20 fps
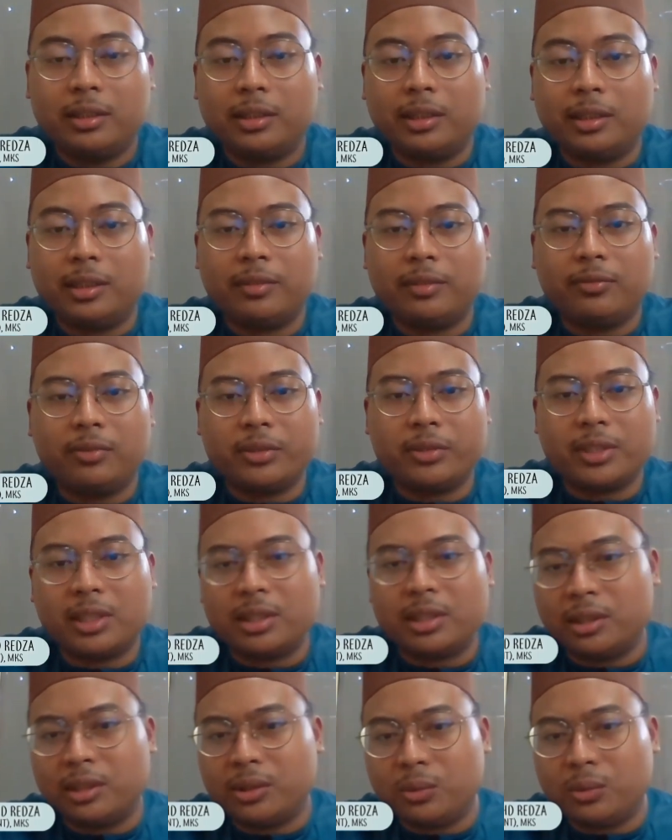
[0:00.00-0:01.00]
okay,
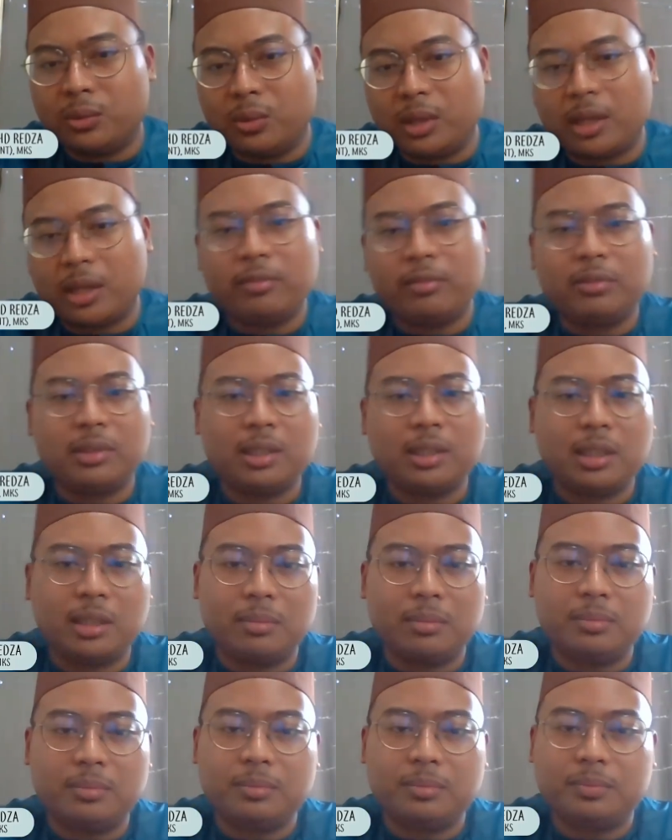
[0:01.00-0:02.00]
forcing her to cover
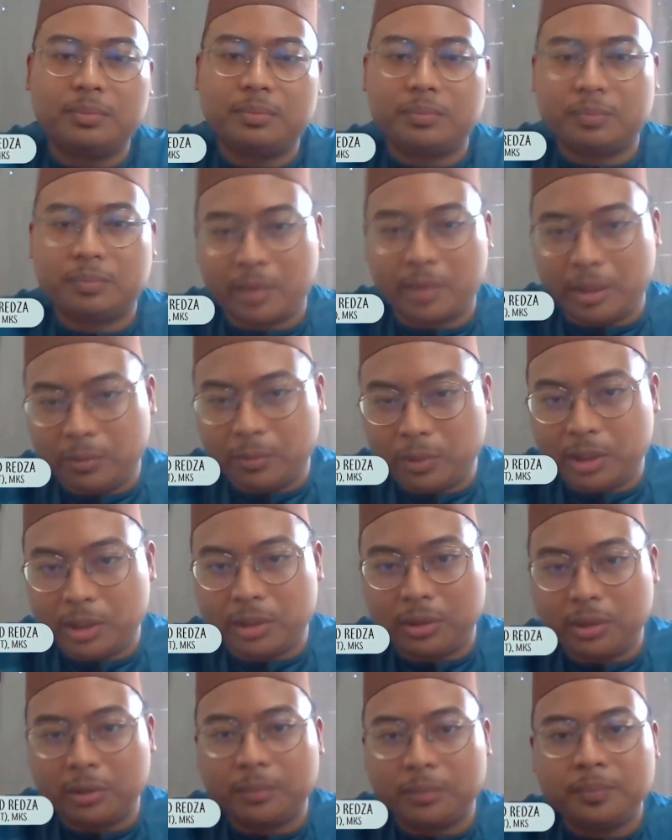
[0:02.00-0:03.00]
up and
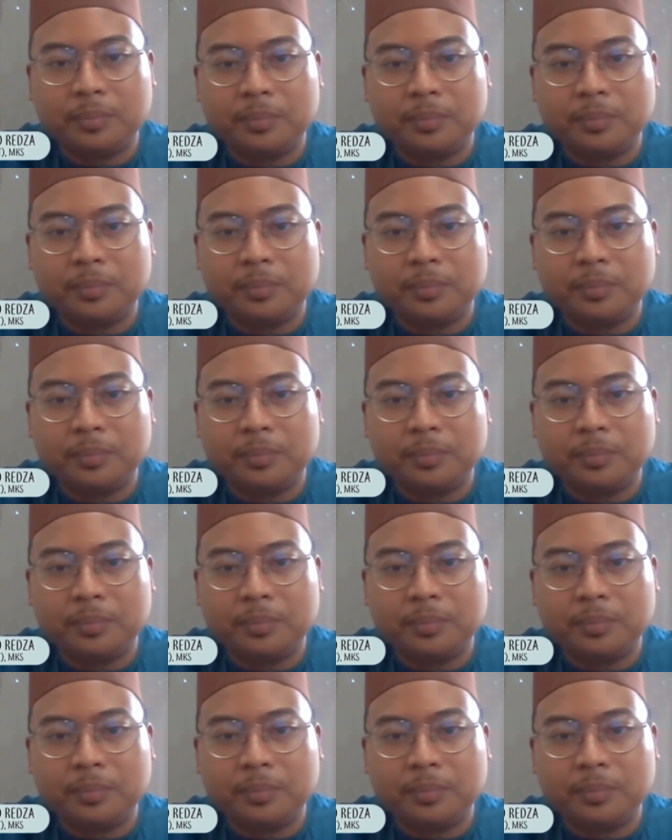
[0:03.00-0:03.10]
whatnot.